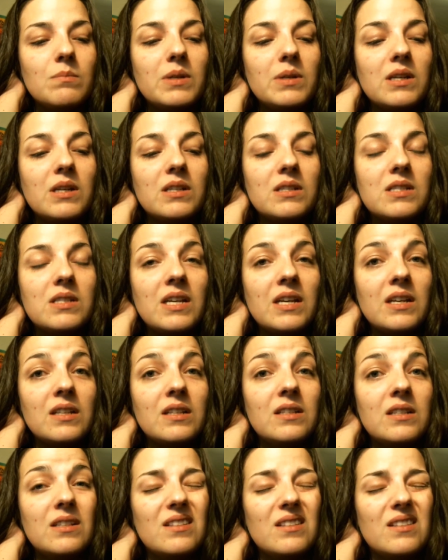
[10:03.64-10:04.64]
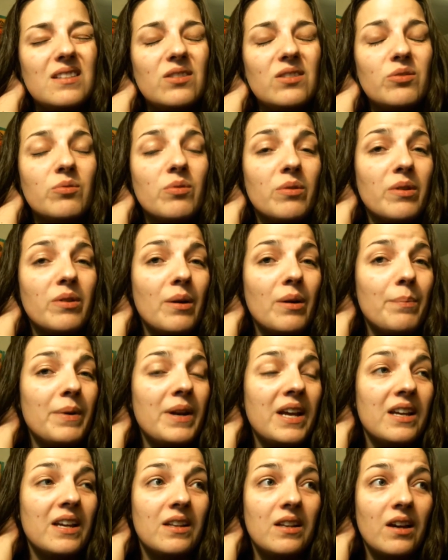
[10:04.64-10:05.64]
because he had thrown up and
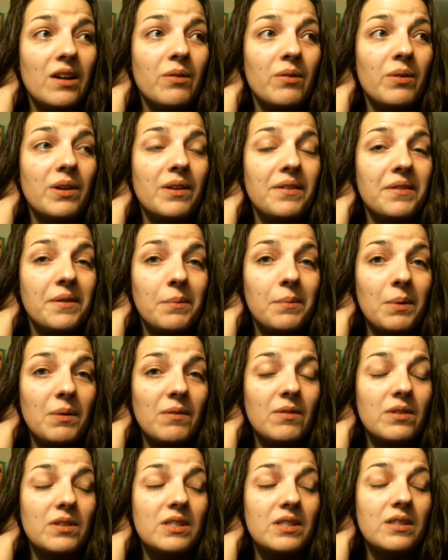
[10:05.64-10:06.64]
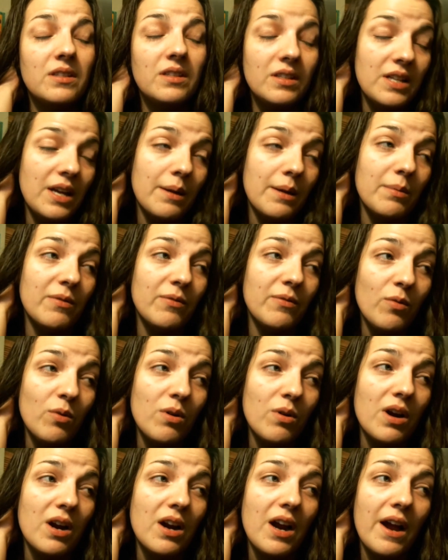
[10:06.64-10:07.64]
had diarrhea the day
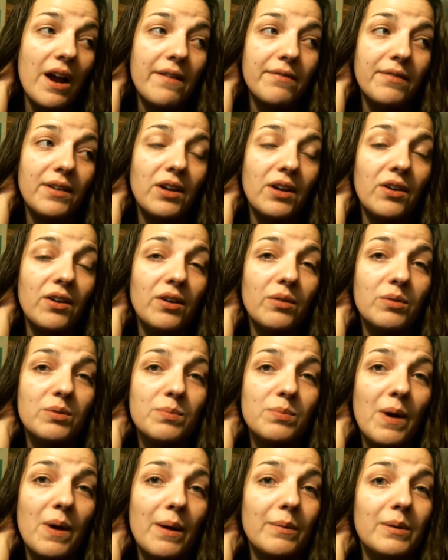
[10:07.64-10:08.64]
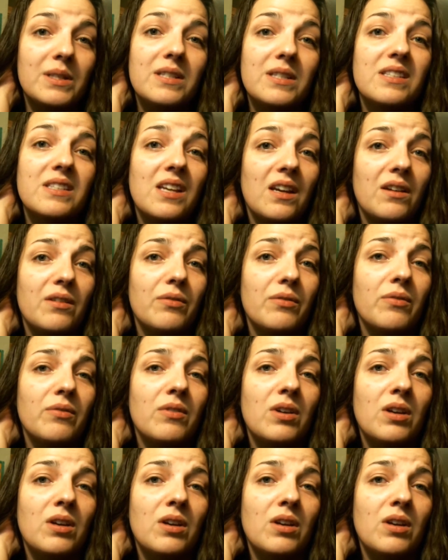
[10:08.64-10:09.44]
before, I figured it was probably safe